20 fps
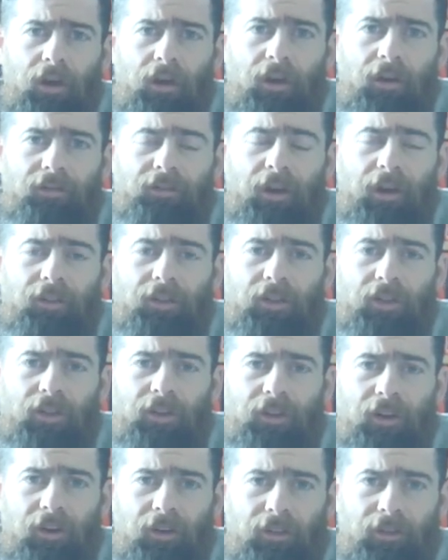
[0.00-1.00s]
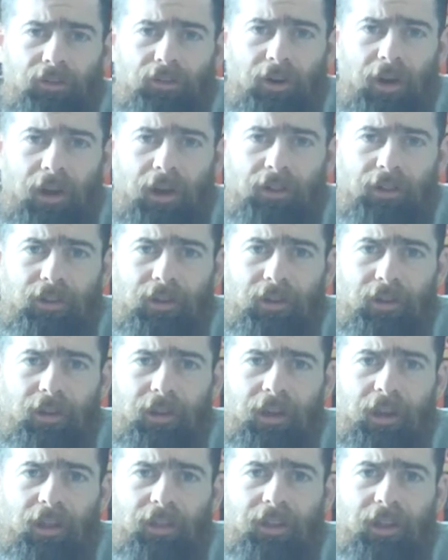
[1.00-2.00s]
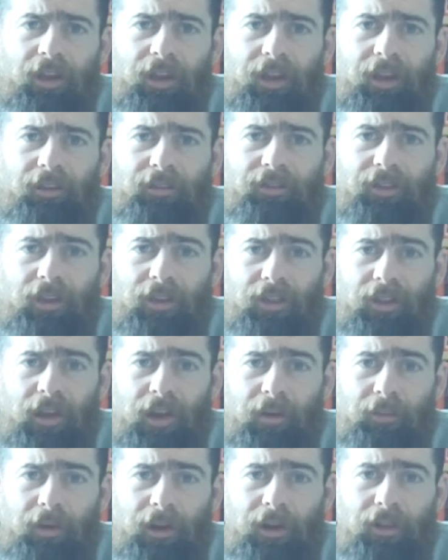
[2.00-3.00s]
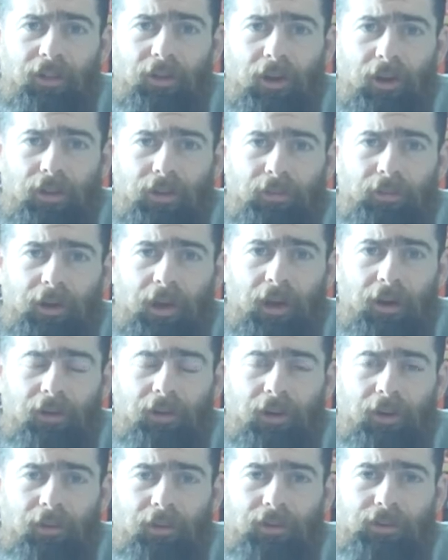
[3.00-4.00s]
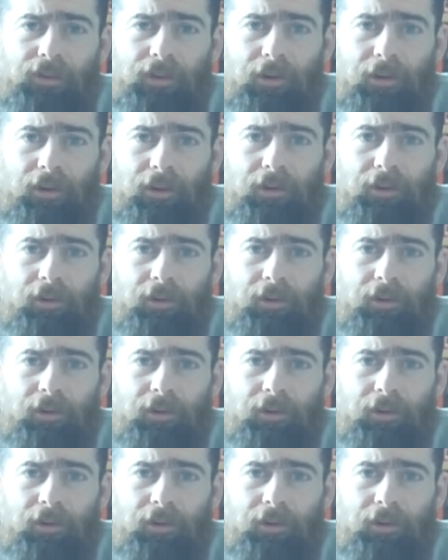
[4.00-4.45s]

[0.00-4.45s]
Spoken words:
found this guitar in the trash, and then I got it fixed up, and it's awesome now. I want to show you.